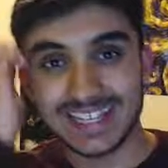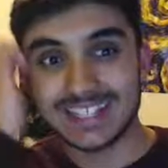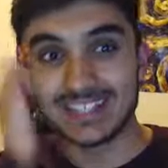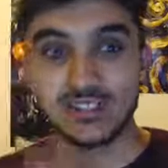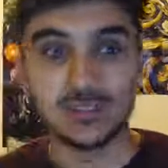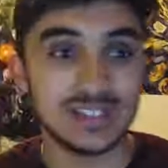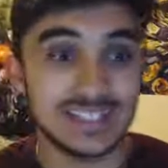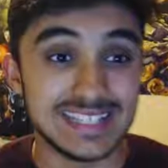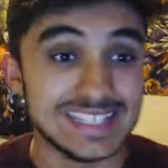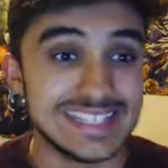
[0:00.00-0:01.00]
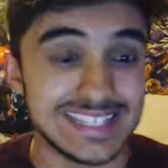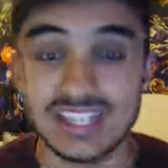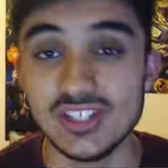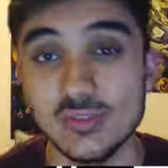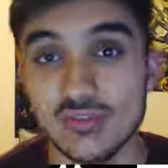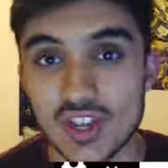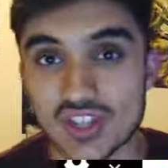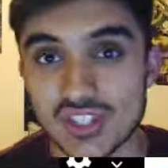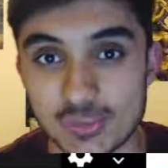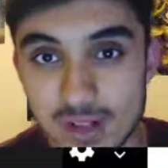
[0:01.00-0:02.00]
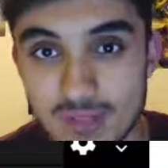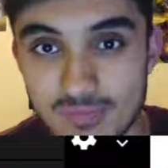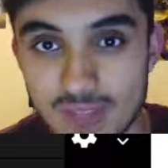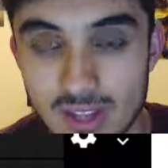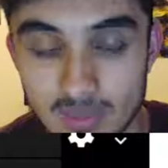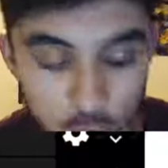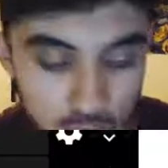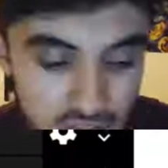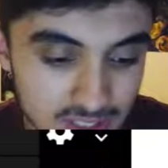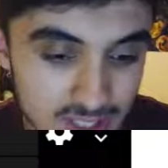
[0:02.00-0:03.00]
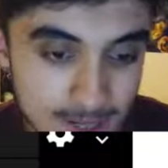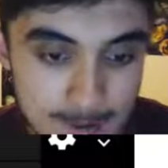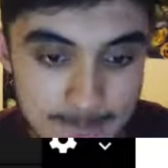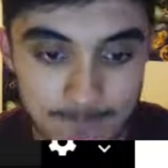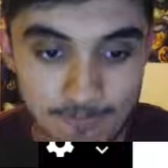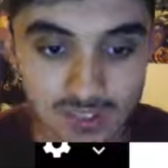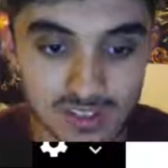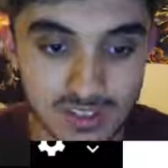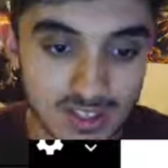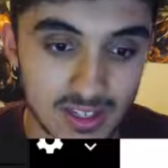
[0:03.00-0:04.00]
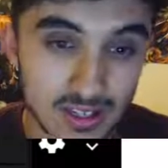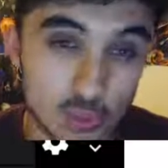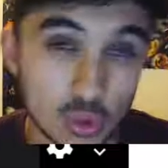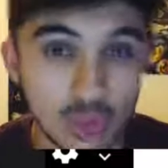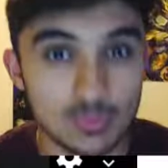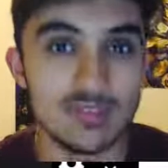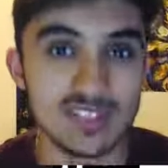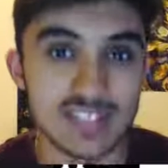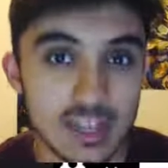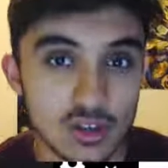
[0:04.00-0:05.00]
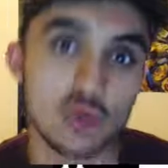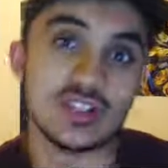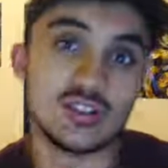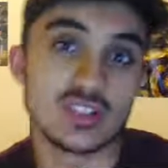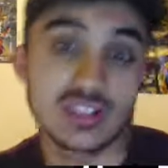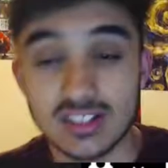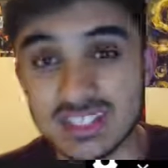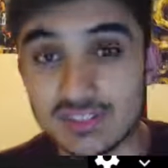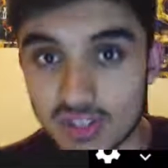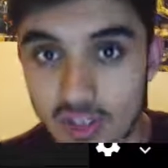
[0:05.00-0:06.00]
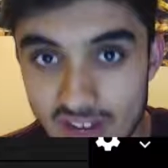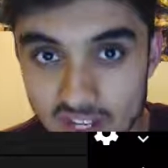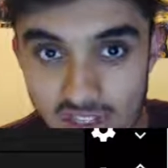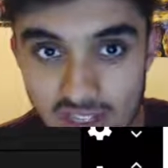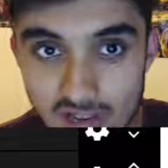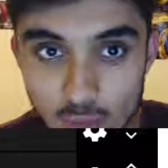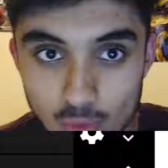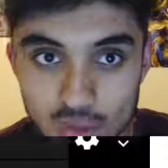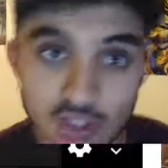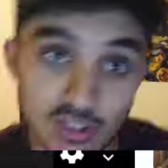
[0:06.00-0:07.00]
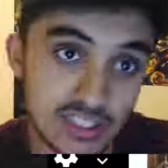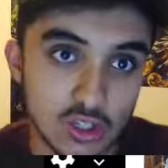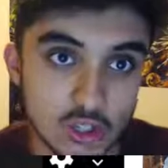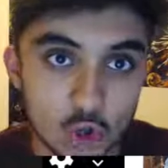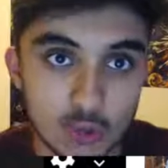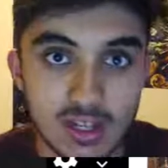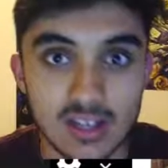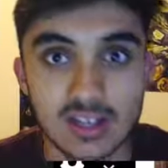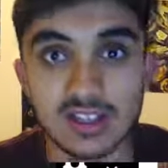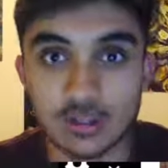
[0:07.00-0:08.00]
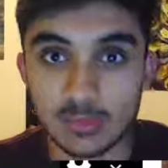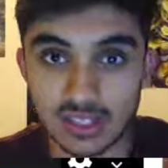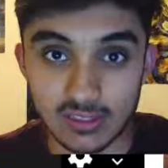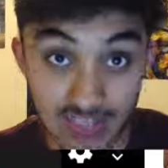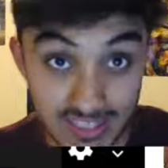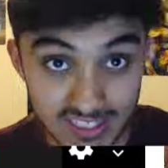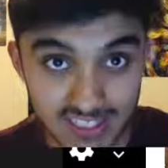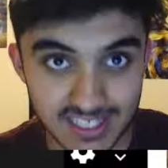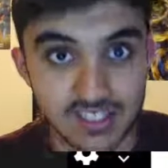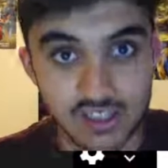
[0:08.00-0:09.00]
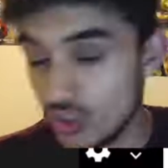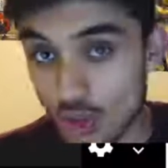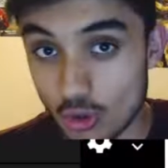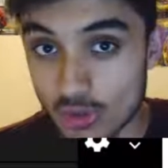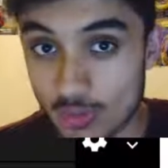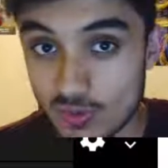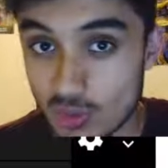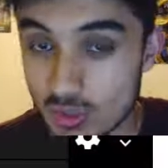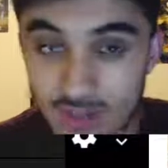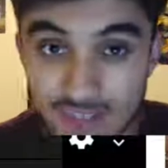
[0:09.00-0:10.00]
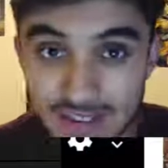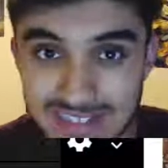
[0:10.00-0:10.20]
to do a DCEU version as well. Of course, the Warner Brothers are now going into a slightly different direction now. Of course, in October they'll be releasing the Joker movie, which I'm very